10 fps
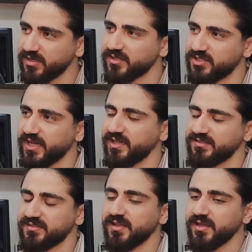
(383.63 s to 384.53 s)
on
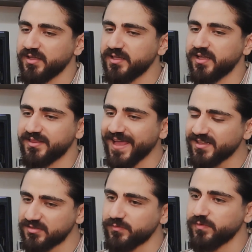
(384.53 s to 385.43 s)
cats. Yeah,
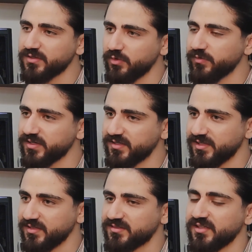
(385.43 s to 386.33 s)
that's what
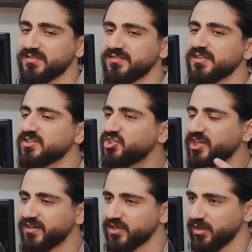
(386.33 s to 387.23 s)
overthinking is. It's not a
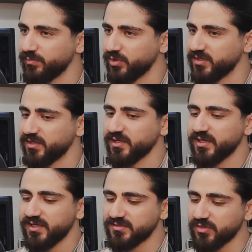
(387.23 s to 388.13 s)
general model.
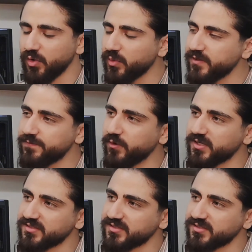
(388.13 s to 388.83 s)
It's only focused